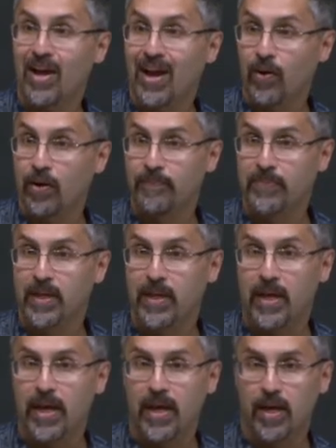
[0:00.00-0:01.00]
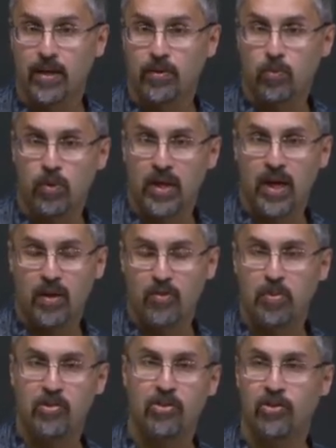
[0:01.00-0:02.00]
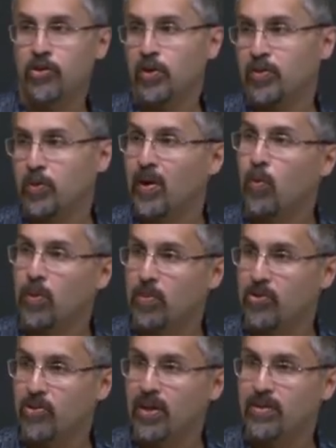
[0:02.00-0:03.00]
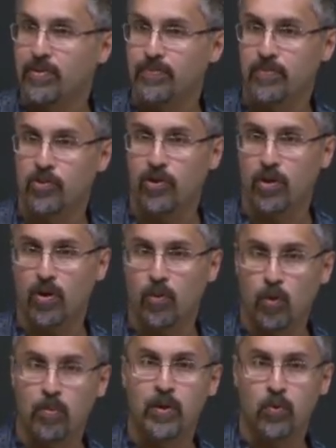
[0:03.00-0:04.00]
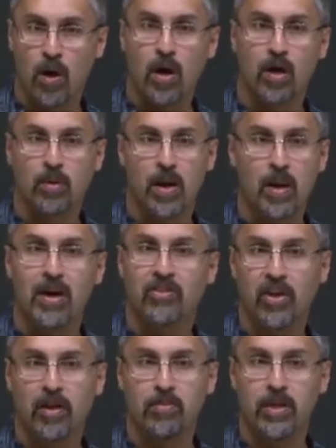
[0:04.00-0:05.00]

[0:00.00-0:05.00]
an hour, and we'll have a position drift of about 1%. So we'll be wrong by about 10